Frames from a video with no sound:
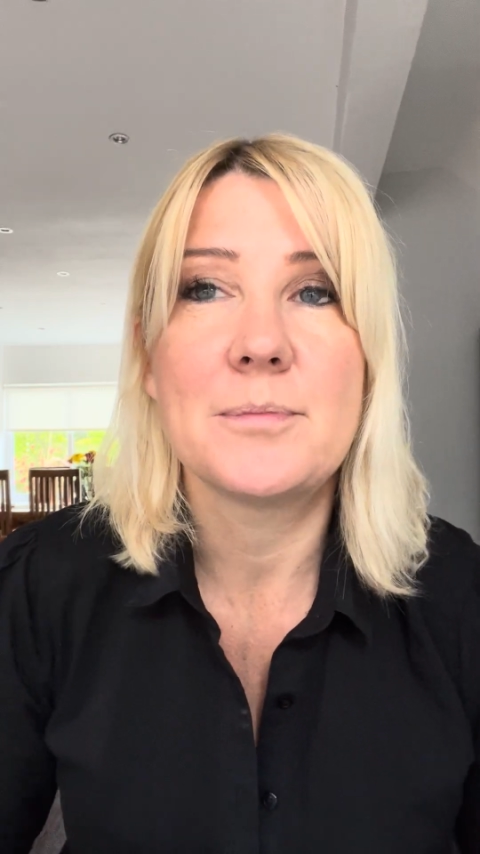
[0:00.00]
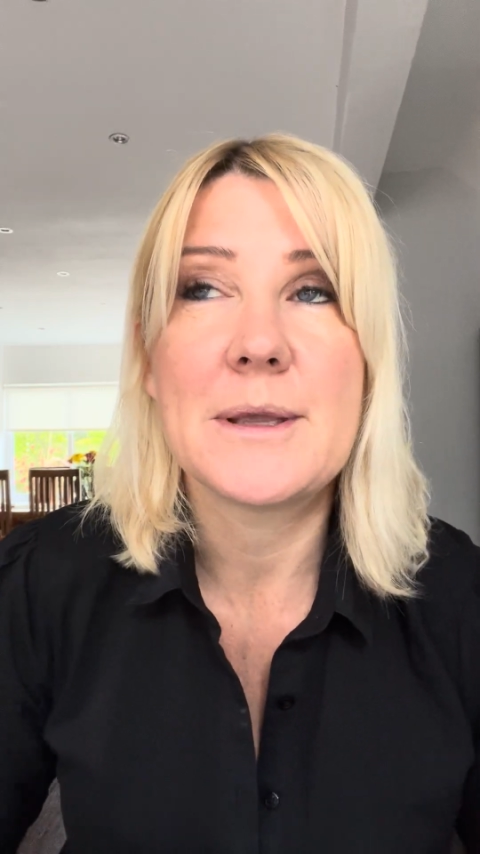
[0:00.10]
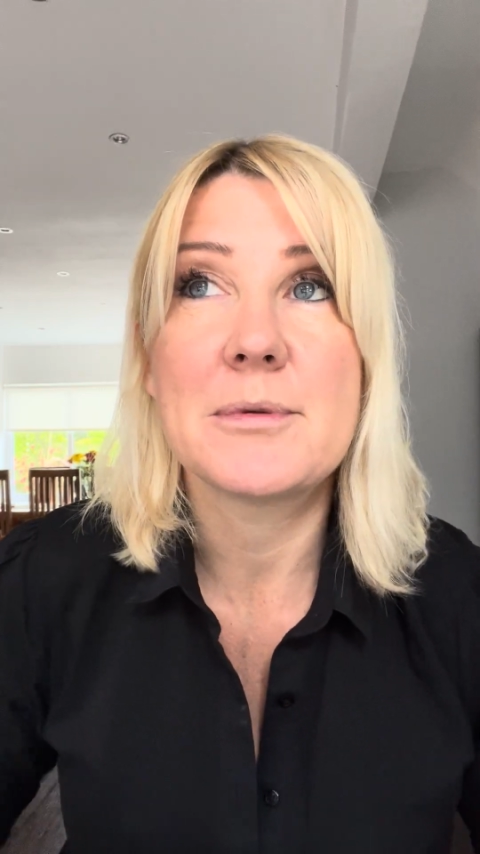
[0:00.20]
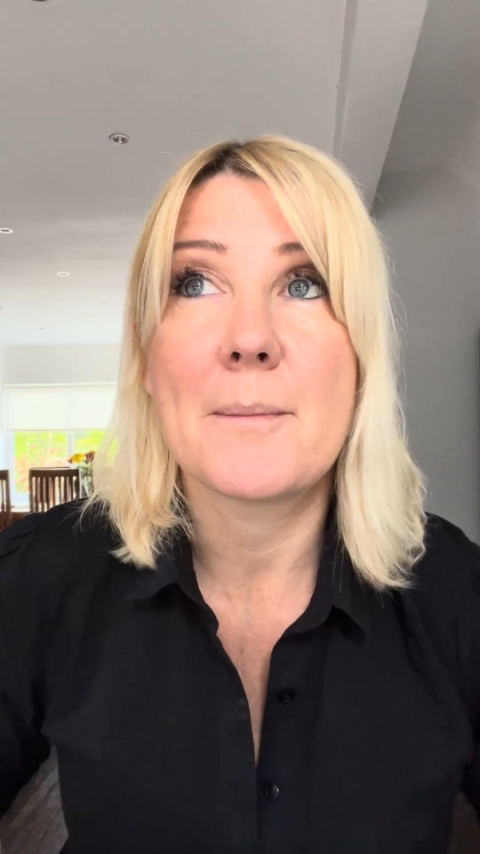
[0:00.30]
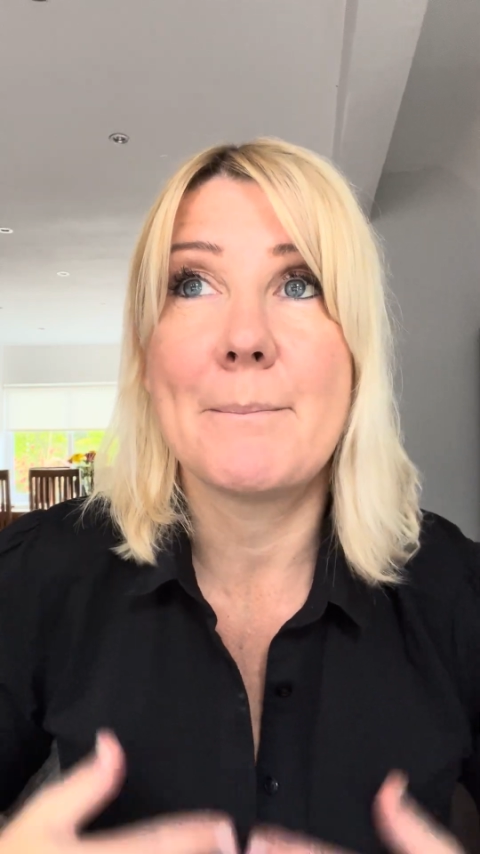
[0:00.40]

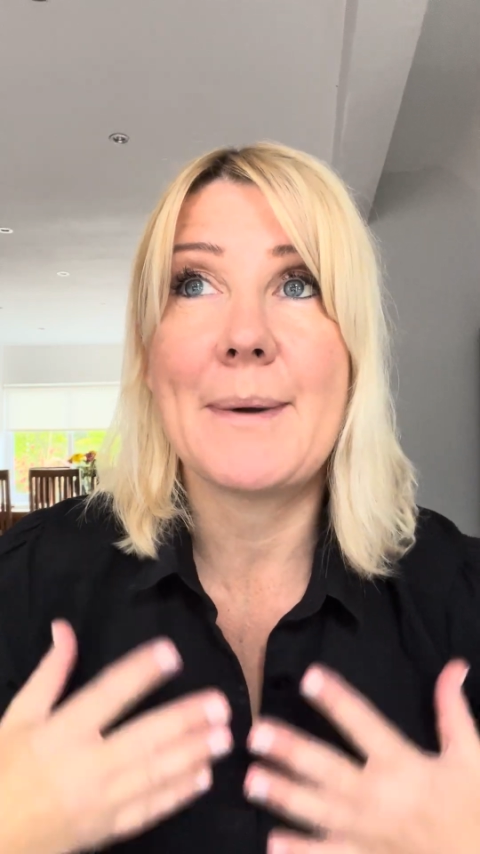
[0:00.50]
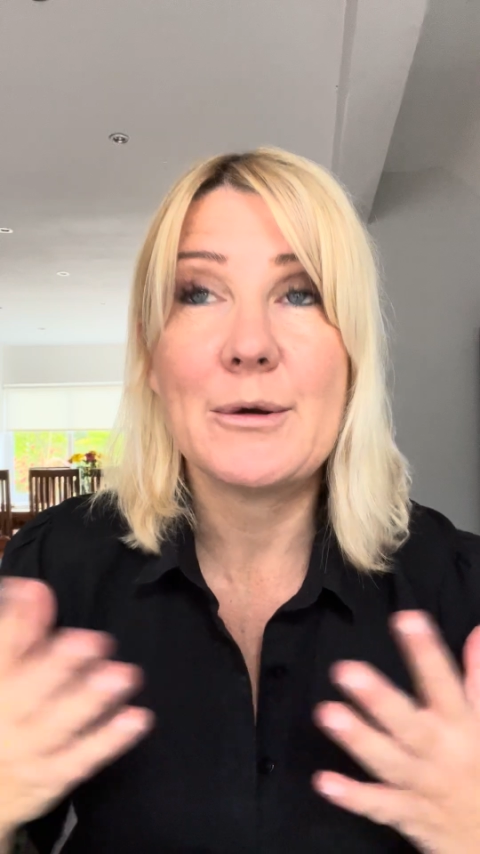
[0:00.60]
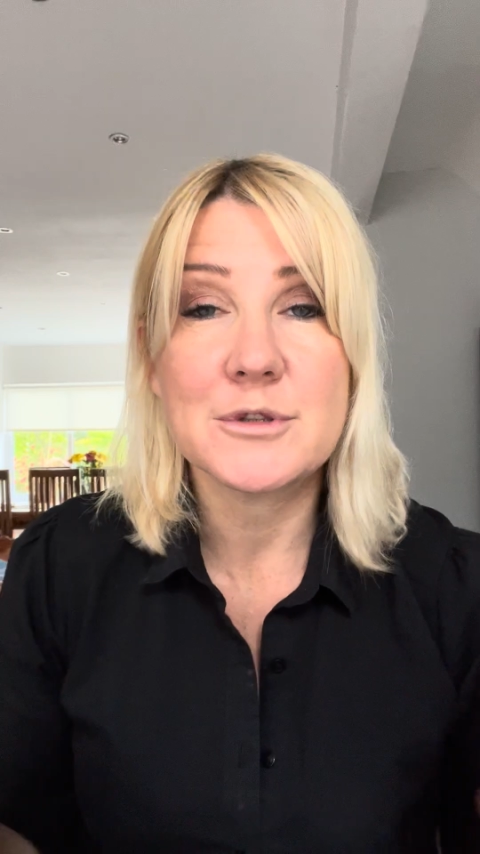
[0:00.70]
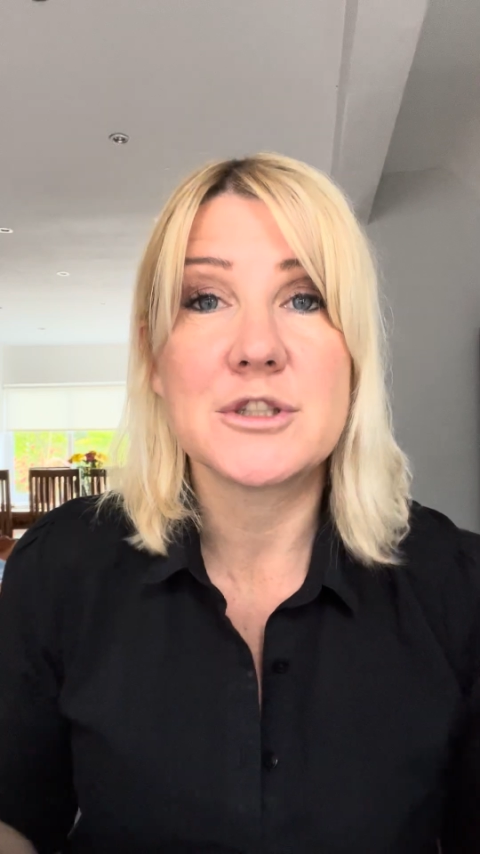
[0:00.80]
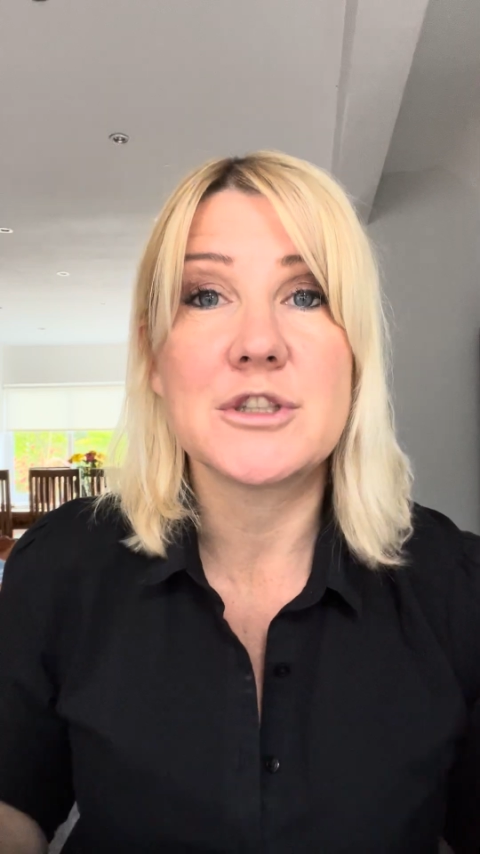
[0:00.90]
people
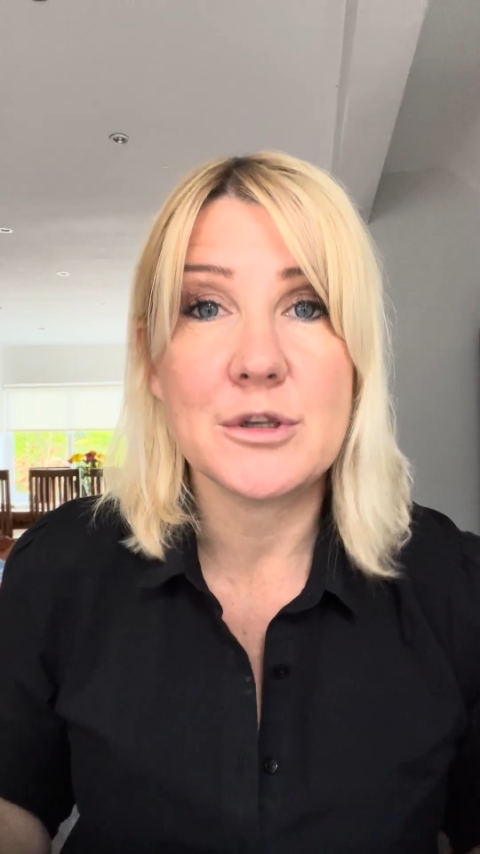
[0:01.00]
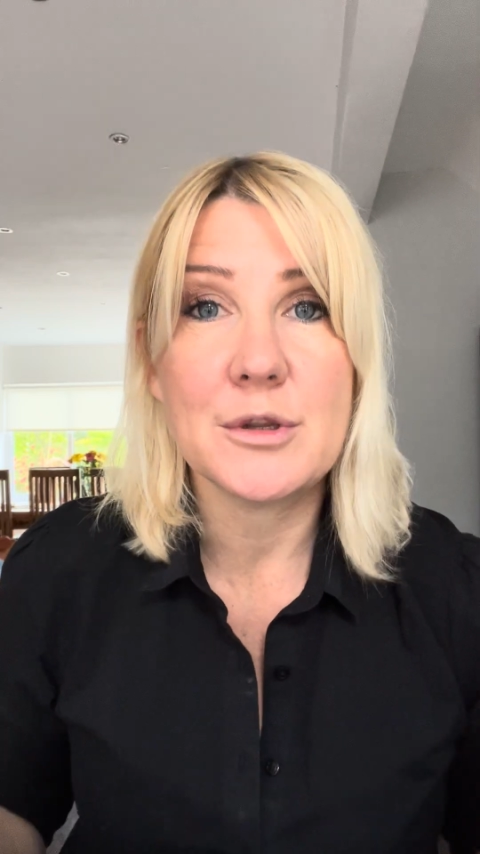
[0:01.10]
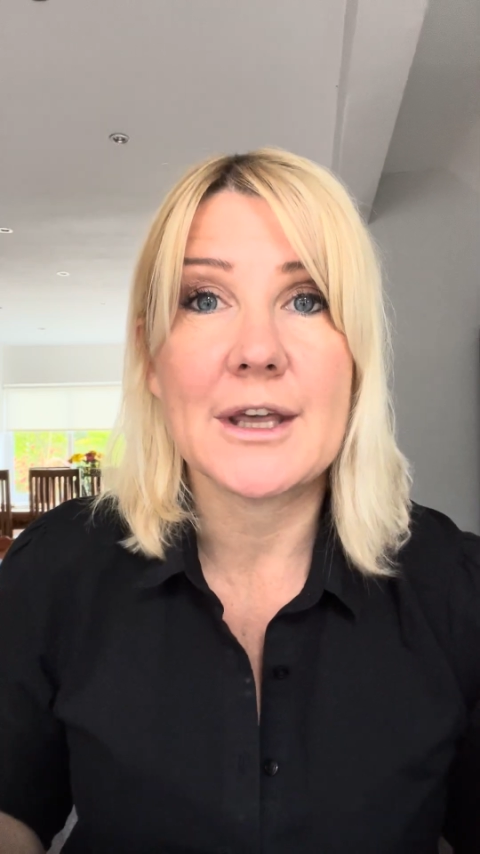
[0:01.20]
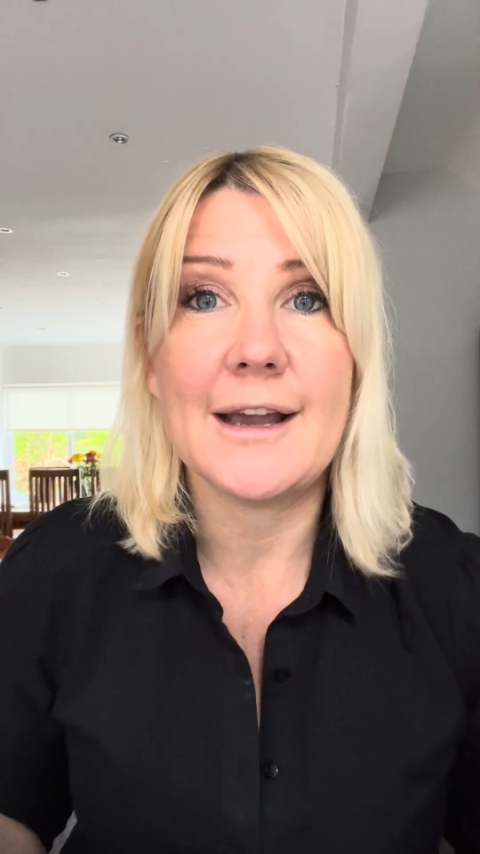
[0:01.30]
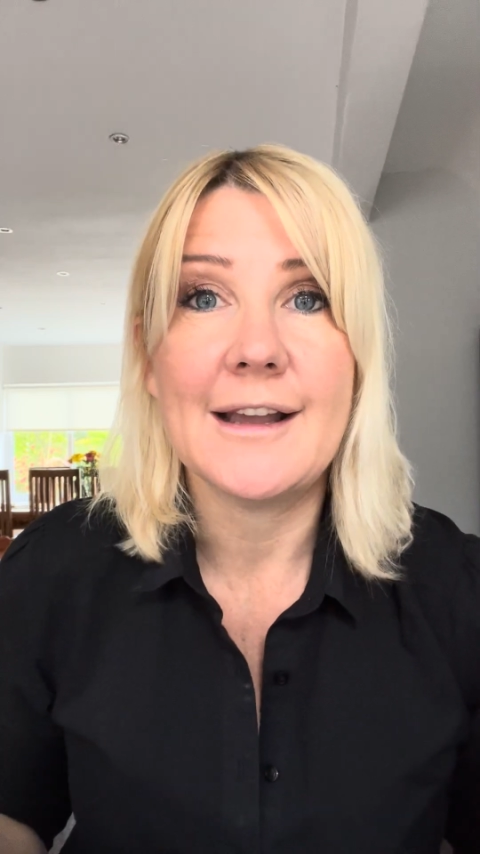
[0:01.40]
about to
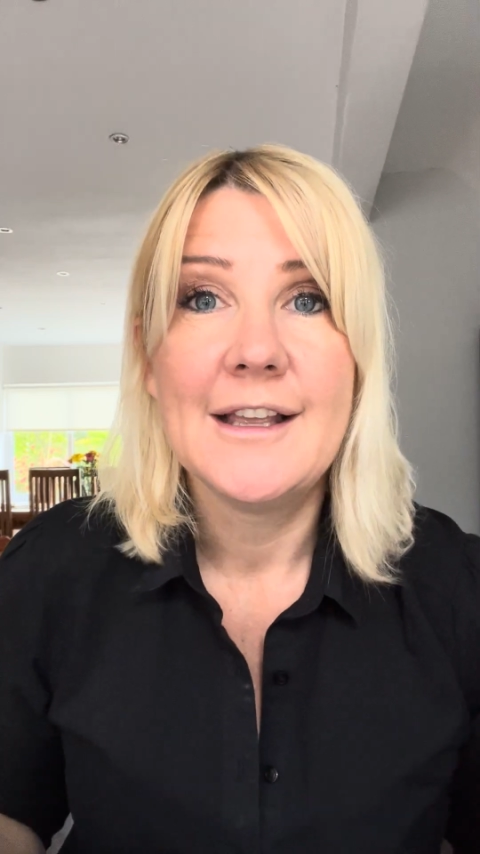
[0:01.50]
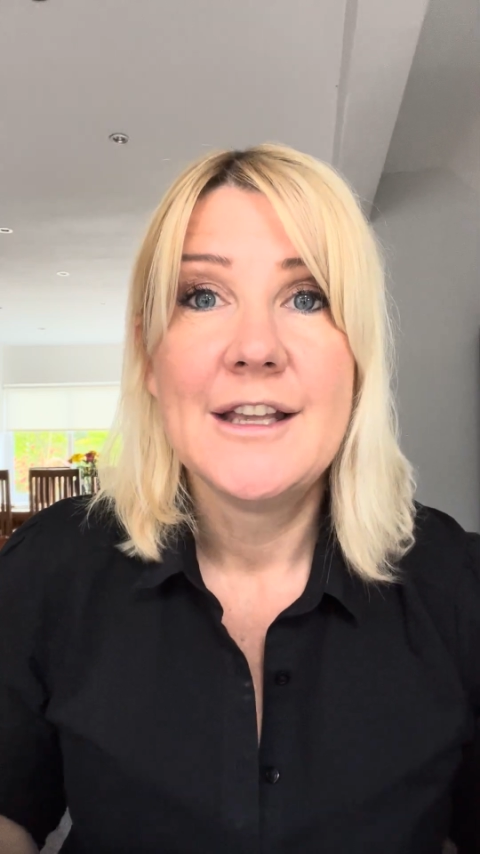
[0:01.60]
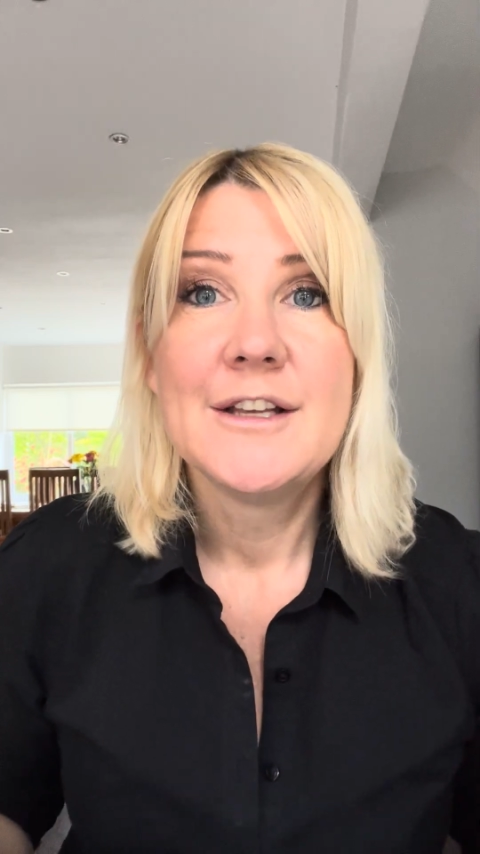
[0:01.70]
do that